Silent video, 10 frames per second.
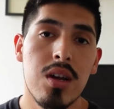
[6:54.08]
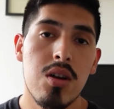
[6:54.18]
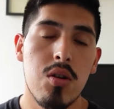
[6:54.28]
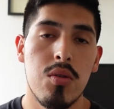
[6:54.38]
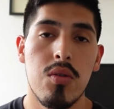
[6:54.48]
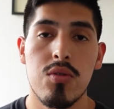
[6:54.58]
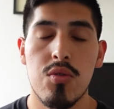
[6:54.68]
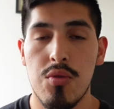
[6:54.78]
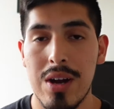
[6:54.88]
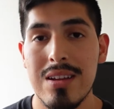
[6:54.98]
go to
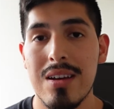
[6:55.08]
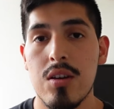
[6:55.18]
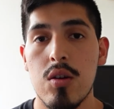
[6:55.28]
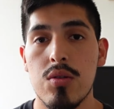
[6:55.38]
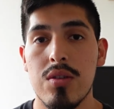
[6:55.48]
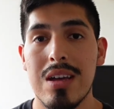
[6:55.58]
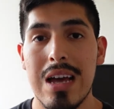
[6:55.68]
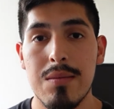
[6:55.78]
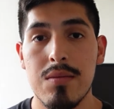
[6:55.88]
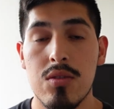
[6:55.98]
Reddit, go
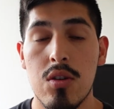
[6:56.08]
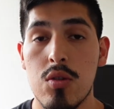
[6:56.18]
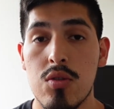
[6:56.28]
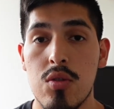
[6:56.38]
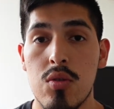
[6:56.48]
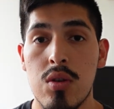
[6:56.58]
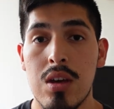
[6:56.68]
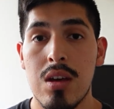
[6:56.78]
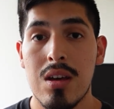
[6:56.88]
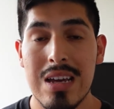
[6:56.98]
to
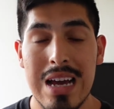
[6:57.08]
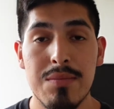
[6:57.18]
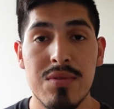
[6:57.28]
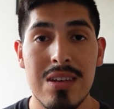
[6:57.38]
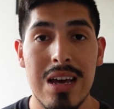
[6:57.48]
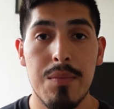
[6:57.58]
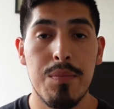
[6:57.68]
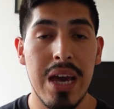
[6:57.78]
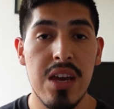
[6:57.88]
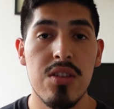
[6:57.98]
GAMSAT
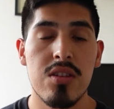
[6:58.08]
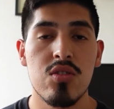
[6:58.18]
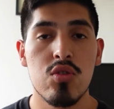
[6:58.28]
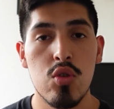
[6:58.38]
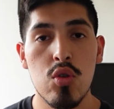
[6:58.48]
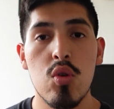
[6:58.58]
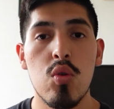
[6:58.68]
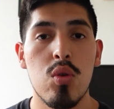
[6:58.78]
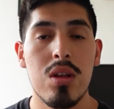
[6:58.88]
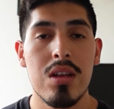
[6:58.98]
pages,
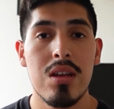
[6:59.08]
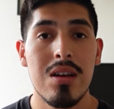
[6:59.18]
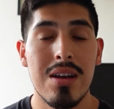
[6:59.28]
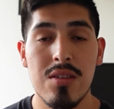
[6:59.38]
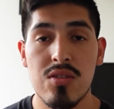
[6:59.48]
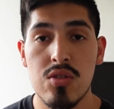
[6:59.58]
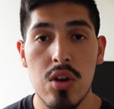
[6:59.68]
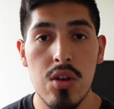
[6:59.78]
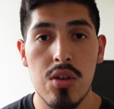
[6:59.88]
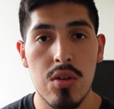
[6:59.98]
Google, and just
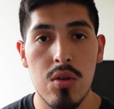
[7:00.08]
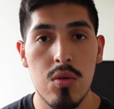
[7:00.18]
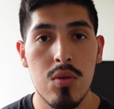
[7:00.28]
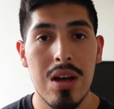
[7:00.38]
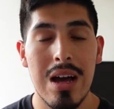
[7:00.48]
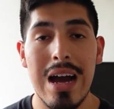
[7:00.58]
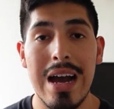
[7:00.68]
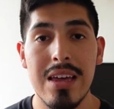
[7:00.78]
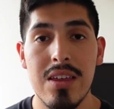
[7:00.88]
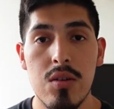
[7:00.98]
search
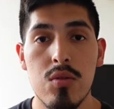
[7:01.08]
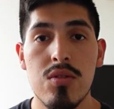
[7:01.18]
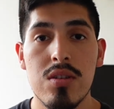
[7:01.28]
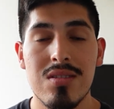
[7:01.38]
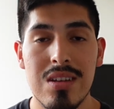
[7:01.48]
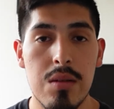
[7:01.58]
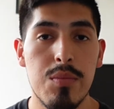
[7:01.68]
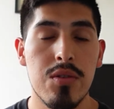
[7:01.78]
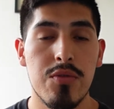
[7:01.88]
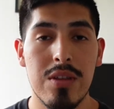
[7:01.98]
high yield
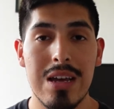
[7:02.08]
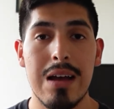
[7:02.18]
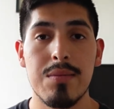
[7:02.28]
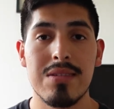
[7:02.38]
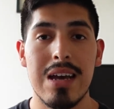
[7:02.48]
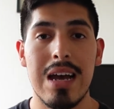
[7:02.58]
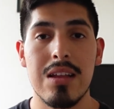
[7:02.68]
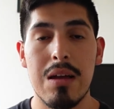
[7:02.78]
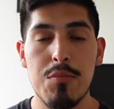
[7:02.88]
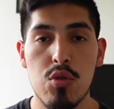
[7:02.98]
syllabus for the GAMSAT,
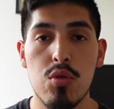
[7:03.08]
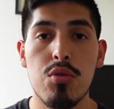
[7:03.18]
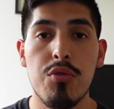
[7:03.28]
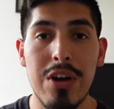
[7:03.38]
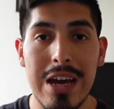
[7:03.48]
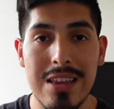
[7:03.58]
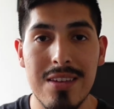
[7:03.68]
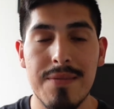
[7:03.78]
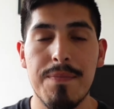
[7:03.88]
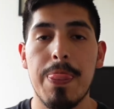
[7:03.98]
and I'm sure you'll find it.